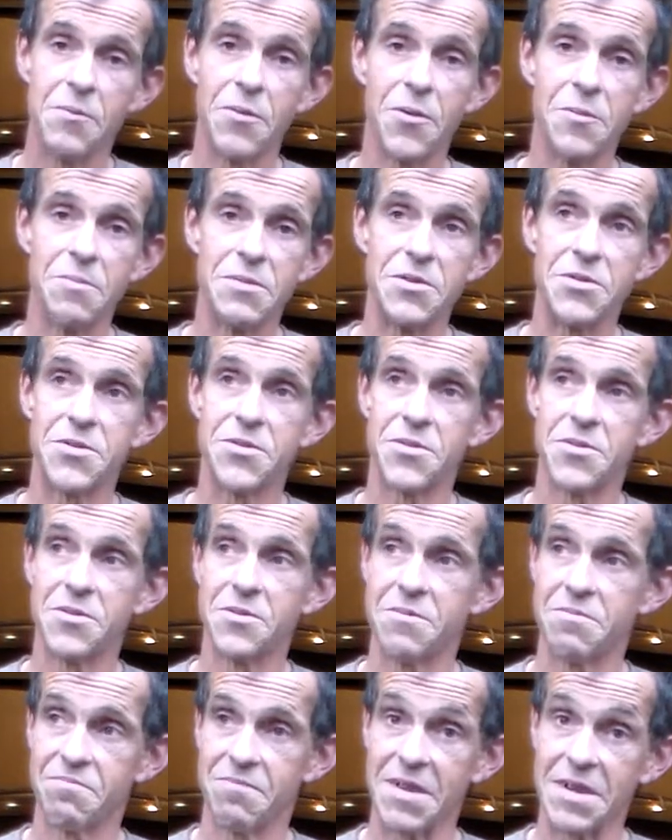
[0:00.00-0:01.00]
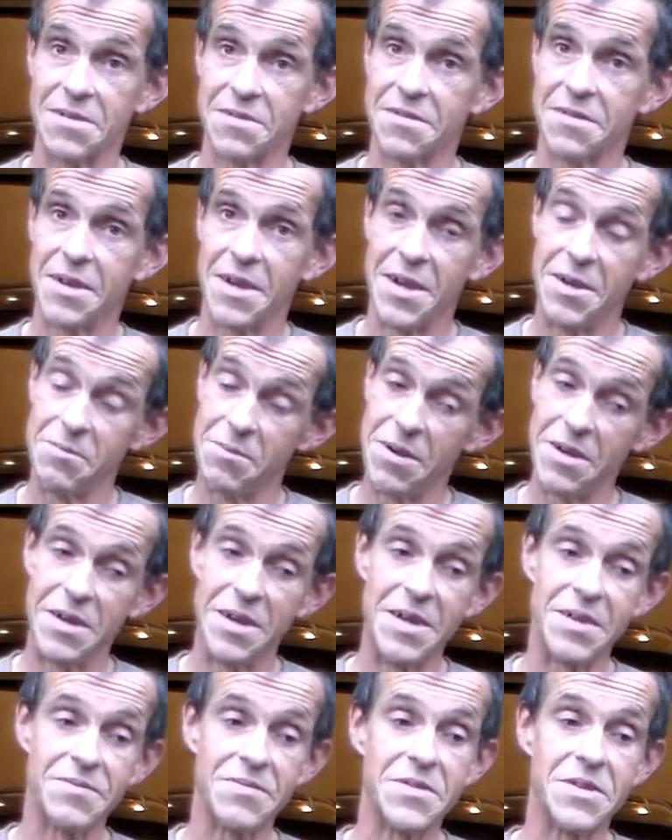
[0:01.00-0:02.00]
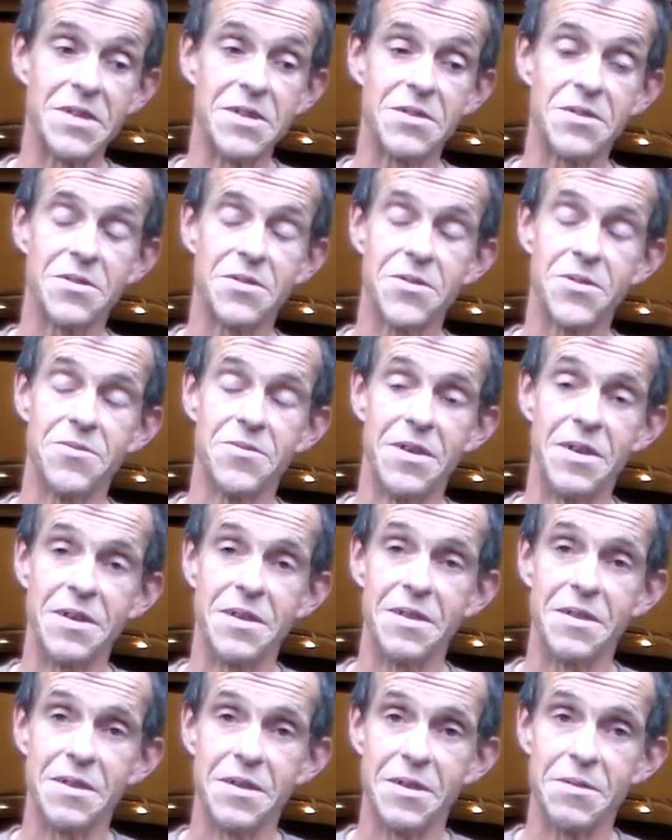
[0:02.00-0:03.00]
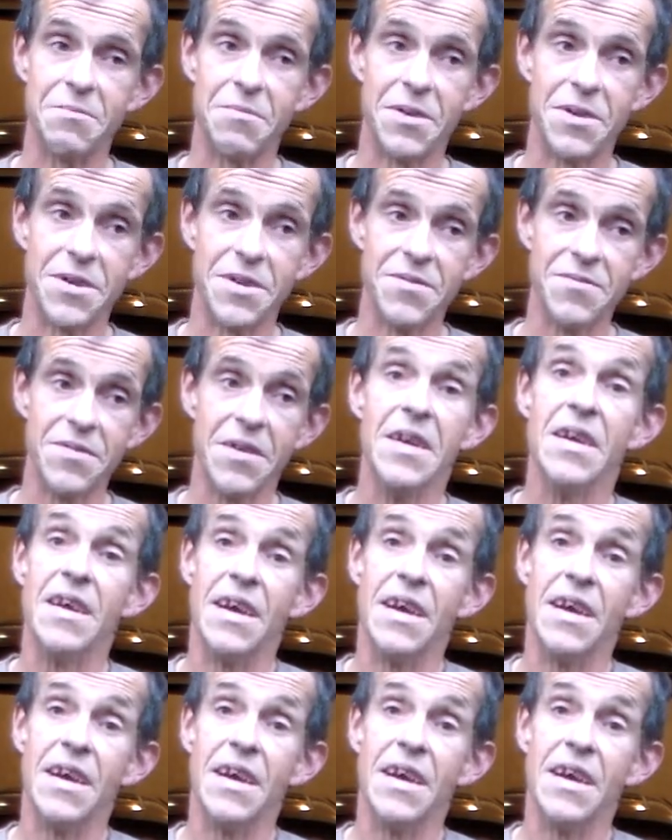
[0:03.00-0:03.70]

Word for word: we'll be sure next time I have a need to do any of the above.